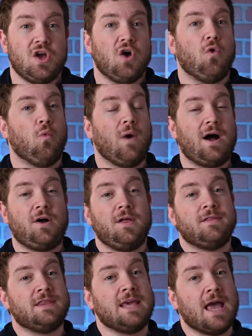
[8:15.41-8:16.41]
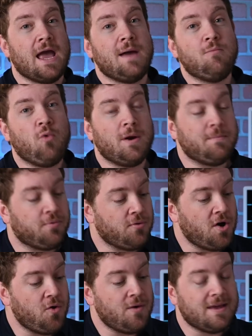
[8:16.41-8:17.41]
while the M1
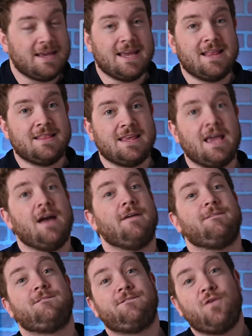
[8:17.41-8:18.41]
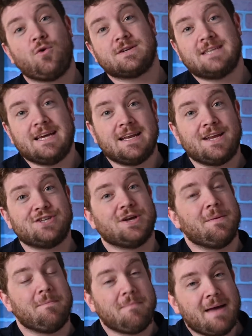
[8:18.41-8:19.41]
Pro in the 14-inch
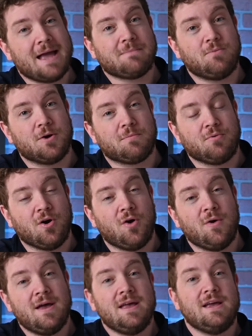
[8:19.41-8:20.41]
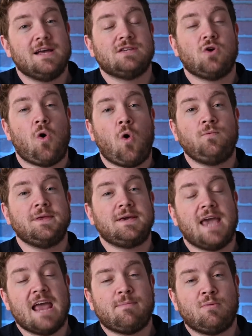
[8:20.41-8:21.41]
MacBook Pro is only
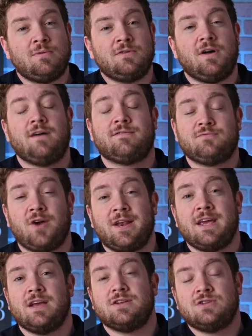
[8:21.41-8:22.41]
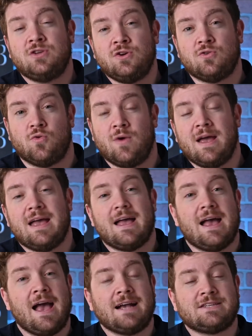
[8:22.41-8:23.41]
capable of running two
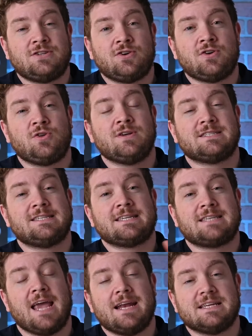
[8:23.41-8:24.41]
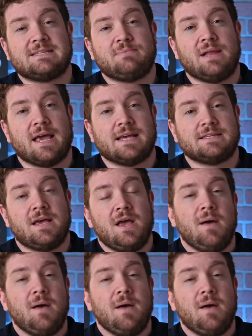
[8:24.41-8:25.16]
external 6K displays.